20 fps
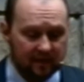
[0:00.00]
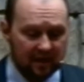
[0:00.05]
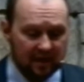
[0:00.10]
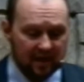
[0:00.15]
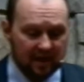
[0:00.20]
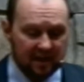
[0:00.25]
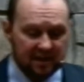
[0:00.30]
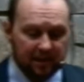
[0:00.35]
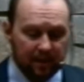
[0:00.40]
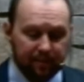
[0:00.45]

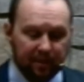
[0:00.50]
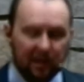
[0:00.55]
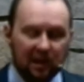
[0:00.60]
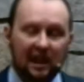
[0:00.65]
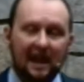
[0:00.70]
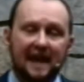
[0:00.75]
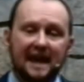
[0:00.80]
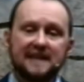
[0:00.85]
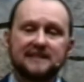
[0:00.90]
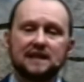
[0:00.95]
the
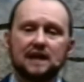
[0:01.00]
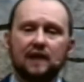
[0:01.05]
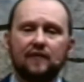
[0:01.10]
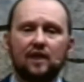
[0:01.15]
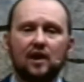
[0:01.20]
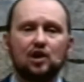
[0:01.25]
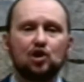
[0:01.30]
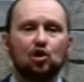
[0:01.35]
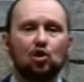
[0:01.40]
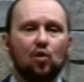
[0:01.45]
place of
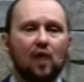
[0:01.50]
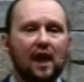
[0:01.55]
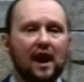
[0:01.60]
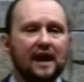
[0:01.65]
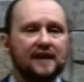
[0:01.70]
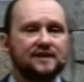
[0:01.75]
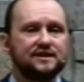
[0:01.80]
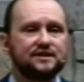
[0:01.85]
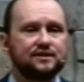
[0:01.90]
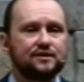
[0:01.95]
our
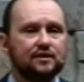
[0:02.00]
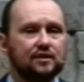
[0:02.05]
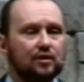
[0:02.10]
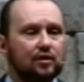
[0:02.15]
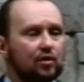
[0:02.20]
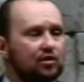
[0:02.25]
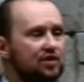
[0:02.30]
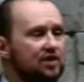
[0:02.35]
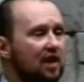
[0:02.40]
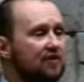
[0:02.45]
Christ
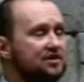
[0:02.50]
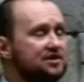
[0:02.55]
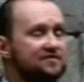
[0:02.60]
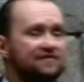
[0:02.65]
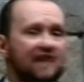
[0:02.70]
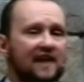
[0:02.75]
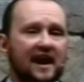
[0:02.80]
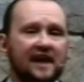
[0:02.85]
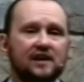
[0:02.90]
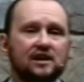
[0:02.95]
or our
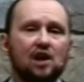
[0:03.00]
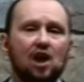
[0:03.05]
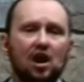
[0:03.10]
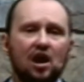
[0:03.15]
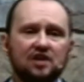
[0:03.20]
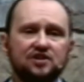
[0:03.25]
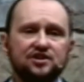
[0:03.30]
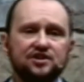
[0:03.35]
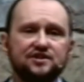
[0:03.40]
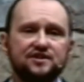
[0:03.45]
divine
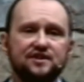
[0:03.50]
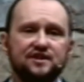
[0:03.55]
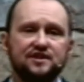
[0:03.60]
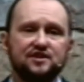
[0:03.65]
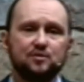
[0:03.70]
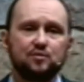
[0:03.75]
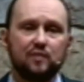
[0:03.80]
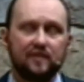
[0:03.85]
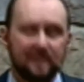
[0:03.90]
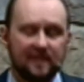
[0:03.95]

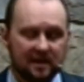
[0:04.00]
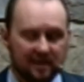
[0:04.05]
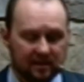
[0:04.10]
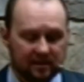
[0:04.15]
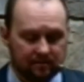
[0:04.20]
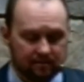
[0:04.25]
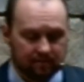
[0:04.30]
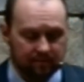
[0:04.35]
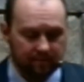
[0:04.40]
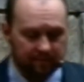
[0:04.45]
consciousness within.
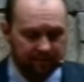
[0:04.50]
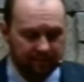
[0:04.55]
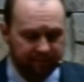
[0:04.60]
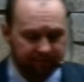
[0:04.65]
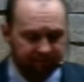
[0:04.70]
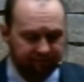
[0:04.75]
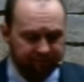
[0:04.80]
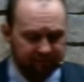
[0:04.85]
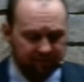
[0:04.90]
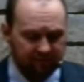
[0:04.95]

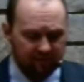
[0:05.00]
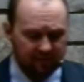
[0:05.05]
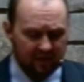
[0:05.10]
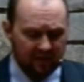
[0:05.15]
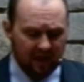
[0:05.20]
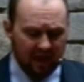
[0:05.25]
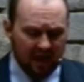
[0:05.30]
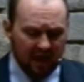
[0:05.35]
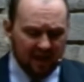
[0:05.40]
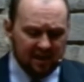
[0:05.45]

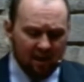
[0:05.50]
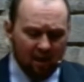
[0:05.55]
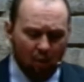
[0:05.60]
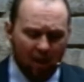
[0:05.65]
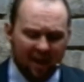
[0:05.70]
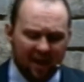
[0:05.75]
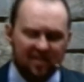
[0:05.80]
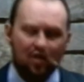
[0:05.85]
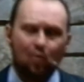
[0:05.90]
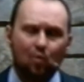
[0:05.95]
Now,
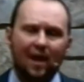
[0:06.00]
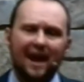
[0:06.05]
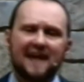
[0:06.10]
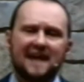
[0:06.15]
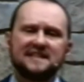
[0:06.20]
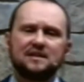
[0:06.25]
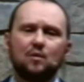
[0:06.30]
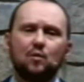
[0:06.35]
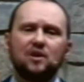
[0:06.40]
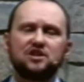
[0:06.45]
one of the
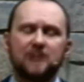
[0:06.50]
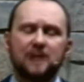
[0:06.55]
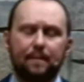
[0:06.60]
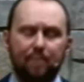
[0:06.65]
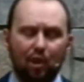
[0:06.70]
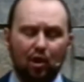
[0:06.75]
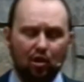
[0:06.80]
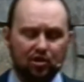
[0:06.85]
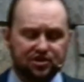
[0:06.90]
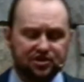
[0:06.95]
ways in which I
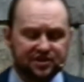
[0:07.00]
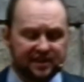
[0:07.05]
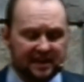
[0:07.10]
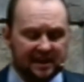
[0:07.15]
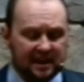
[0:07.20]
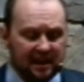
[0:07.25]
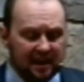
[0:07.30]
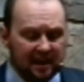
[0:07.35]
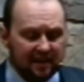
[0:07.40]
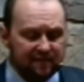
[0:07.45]

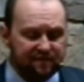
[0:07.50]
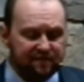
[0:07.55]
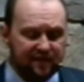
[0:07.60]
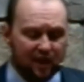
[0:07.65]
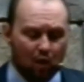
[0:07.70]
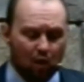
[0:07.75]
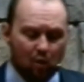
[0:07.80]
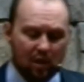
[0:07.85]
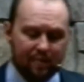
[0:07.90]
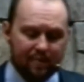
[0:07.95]
personally
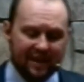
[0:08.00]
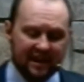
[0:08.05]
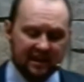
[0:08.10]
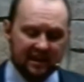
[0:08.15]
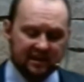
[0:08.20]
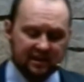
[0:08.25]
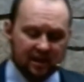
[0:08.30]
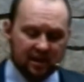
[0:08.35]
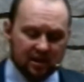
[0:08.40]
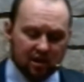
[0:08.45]
feel we're being
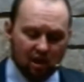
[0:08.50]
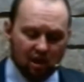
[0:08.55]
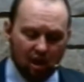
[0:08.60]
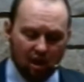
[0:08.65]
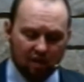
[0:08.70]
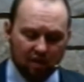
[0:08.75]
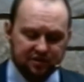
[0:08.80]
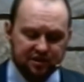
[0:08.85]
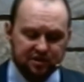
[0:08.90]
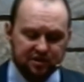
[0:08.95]

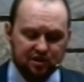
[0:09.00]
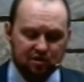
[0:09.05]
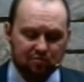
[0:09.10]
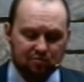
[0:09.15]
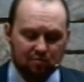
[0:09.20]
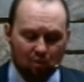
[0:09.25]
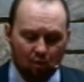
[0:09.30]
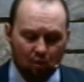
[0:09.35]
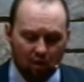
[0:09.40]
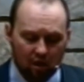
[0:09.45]
called to do
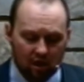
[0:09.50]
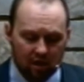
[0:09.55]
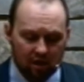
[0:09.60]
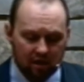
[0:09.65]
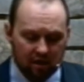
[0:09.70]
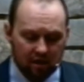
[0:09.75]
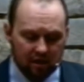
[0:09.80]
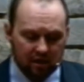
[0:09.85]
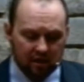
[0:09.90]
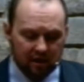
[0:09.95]
more
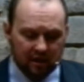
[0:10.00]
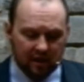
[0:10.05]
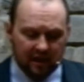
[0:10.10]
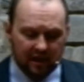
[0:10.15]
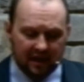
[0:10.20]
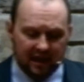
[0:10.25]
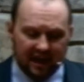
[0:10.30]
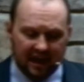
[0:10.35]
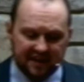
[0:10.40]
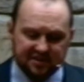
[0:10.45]

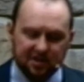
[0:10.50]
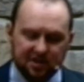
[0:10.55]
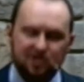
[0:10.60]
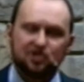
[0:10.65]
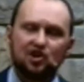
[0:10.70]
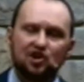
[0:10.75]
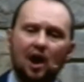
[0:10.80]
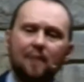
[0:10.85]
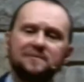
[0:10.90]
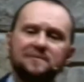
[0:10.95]
is to
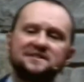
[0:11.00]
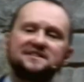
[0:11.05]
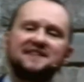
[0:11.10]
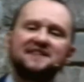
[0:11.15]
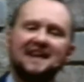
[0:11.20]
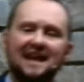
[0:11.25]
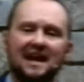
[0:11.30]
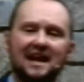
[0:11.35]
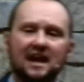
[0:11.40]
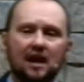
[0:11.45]
stop
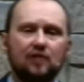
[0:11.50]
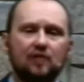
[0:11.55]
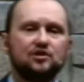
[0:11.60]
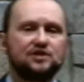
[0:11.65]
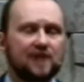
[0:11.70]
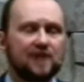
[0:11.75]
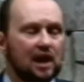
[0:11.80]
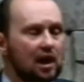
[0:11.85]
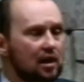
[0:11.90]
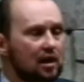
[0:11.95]
seeing
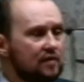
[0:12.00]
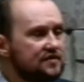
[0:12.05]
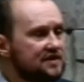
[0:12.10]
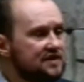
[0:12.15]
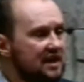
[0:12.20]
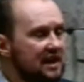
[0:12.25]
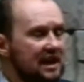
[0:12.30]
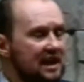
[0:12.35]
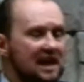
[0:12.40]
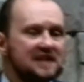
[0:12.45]
ourselves
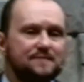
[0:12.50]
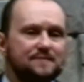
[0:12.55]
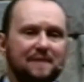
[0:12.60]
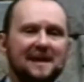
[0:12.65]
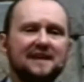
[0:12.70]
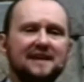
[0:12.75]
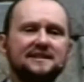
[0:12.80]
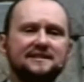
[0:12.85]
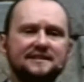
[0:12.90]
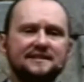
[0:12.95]
as
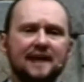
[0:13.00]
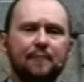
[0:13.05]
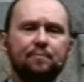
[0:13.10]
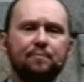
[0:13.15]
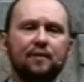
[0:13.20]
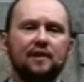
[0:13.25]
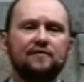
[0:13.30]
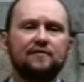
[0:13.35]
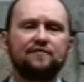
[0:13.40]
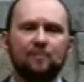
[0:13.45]
being
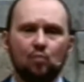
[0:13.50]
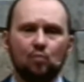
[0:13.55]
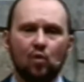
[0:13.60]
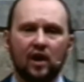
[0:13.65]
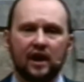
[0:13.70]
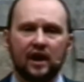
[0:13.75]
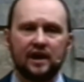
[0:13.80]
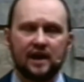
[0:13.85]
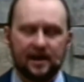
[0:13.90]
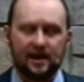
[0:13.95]
separate from one
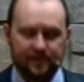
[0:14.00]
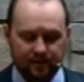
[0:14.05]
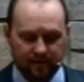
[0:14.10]
another.